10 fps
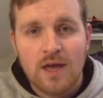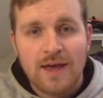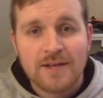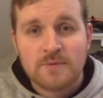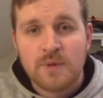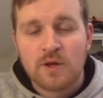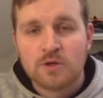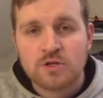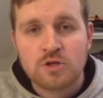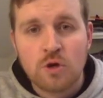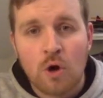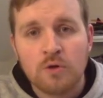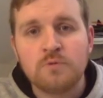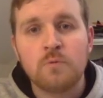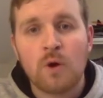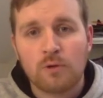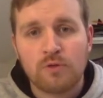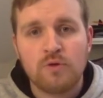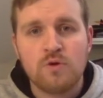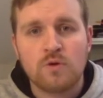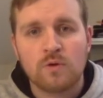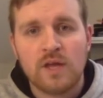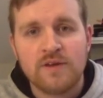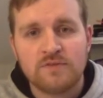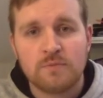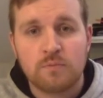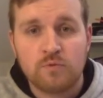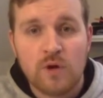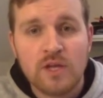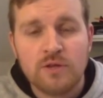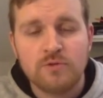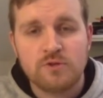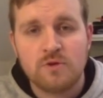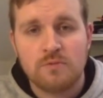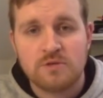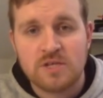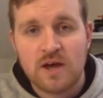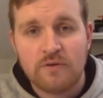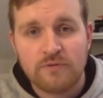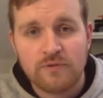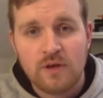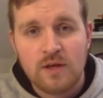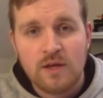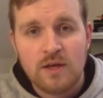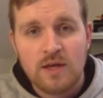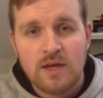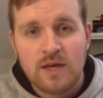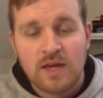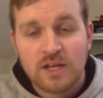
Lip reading: it is because God worked through your life to bring you to himself. He